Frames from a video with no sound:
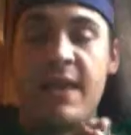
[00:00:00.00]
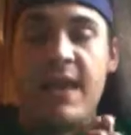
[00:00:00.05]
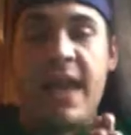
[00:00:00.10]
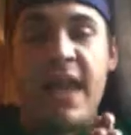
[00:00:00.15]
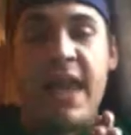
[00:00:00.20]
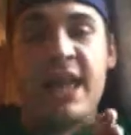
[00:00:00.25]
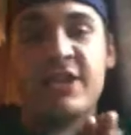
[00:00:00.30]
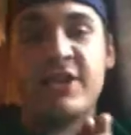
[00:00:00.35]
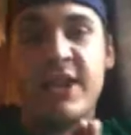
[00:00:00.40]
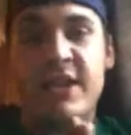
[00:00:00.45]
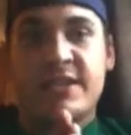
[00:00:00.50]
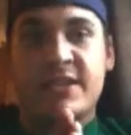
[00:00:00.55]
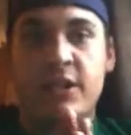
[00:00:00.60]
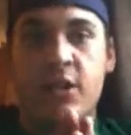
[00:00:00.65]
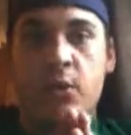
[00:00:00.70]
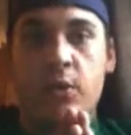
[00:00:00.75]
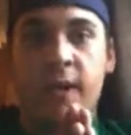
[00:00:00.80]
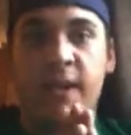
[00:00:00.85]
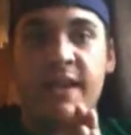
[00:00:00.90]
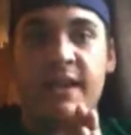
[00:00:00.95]
think AJ is
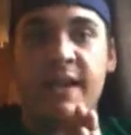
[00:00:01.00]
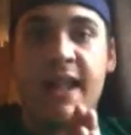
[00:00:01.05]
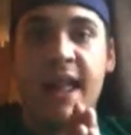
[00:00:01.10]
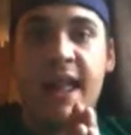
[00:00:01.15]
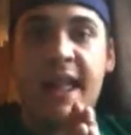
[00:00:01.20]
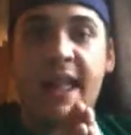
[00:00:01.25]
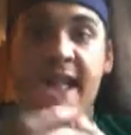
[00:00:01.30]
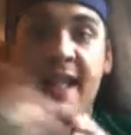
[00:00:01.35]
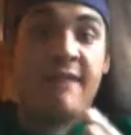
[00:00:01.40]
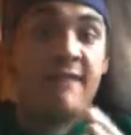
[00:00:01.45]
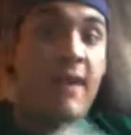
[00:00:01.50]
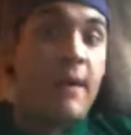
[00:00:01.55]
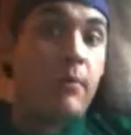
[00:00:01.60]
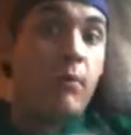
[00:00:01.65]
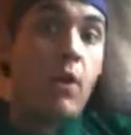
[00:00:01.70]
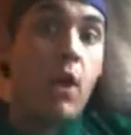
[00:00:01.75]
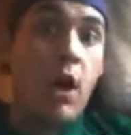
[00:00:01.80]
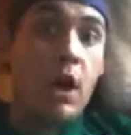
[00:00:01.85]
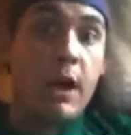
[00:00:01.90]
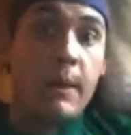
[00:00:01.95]
going to win tonight. And if
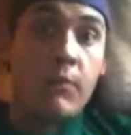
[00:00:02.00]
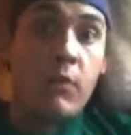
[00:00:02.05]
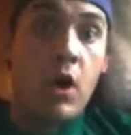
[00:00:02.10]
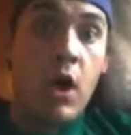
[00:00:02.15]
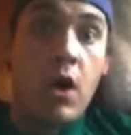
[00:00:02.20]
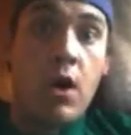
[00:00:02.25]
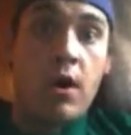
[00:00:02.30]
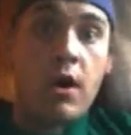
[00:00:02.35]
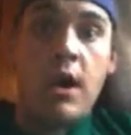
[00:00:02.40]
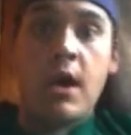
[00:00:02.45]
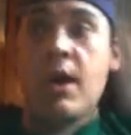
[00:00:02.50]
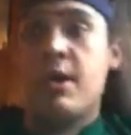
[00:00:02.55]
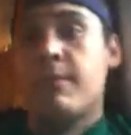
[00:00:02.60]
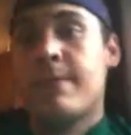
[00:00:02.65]
I'm wrong, I'm wrong.